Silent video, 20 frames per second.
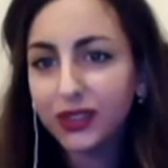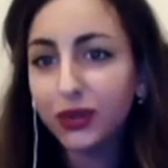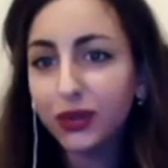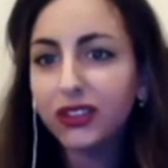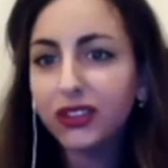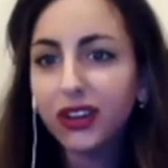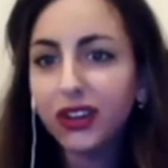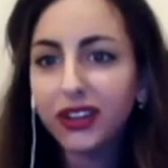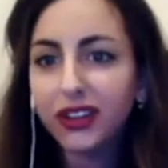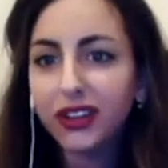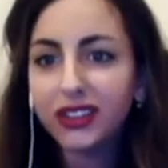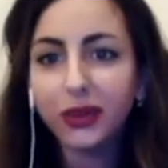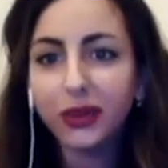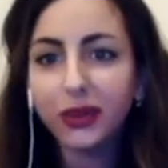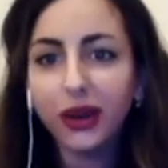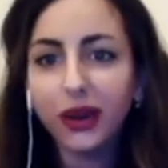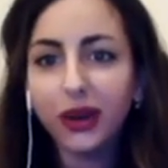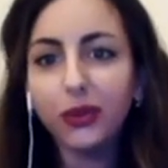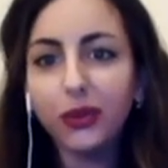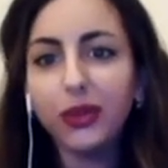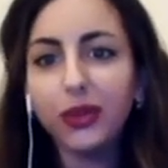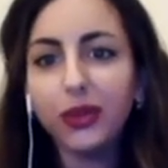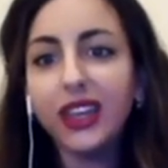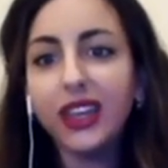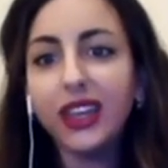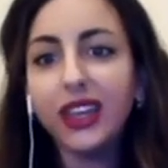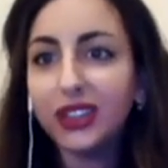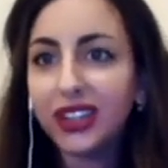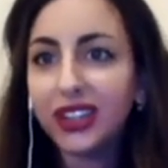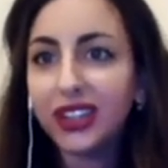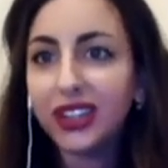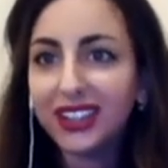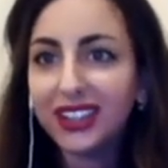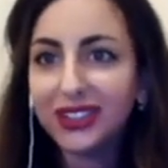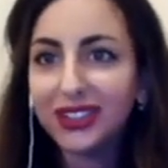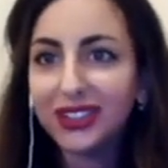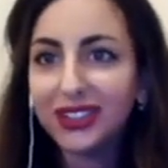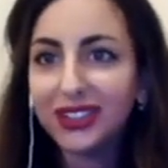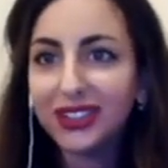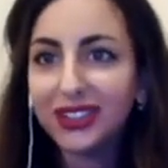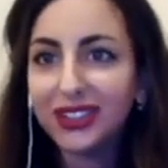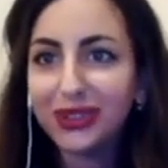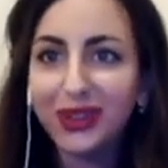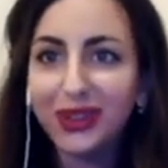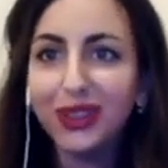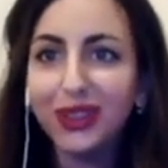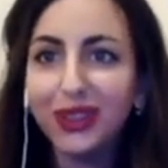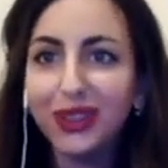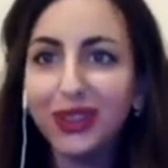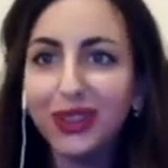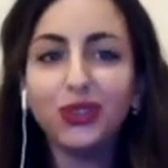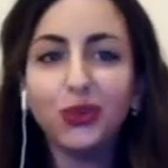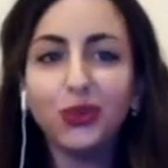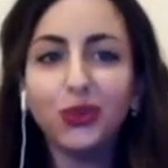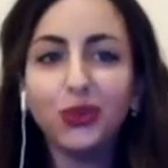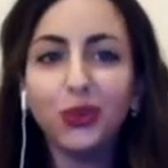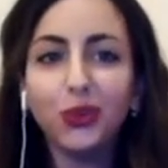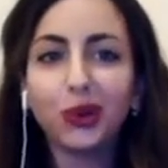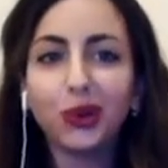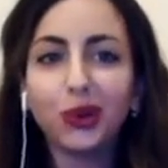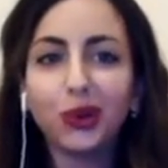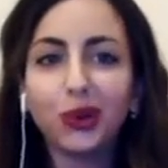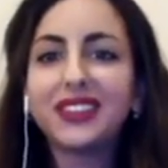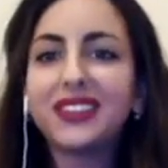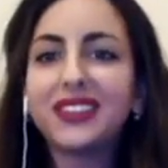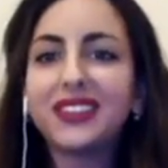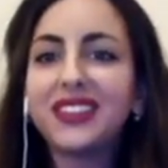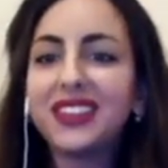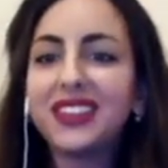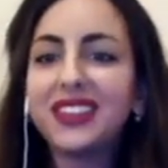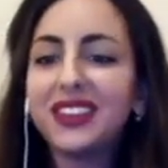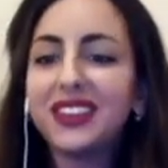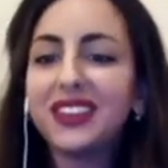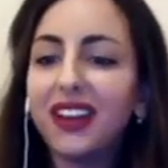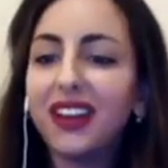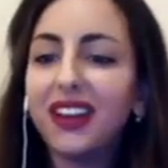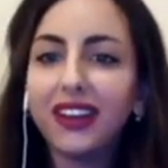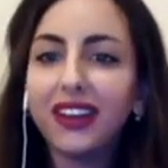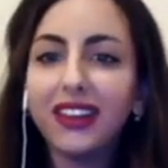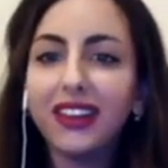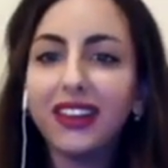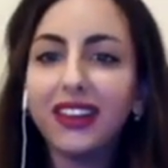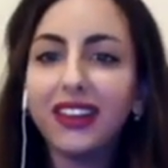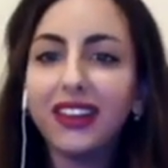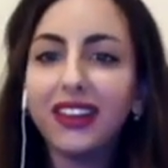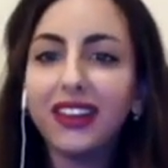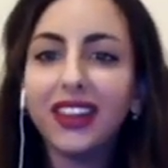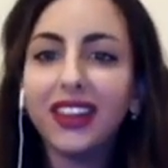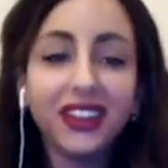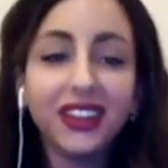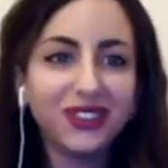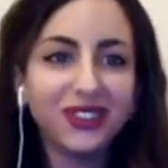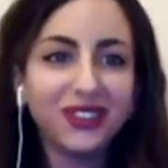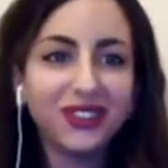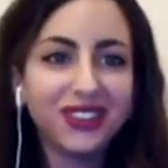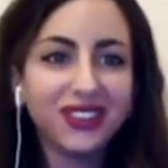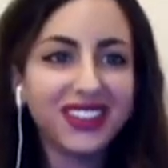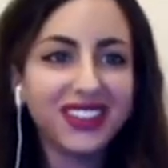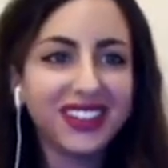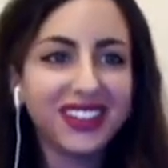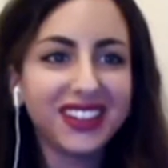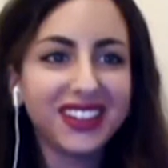talks about the interconnection between those two worlds. And I find that very interesting.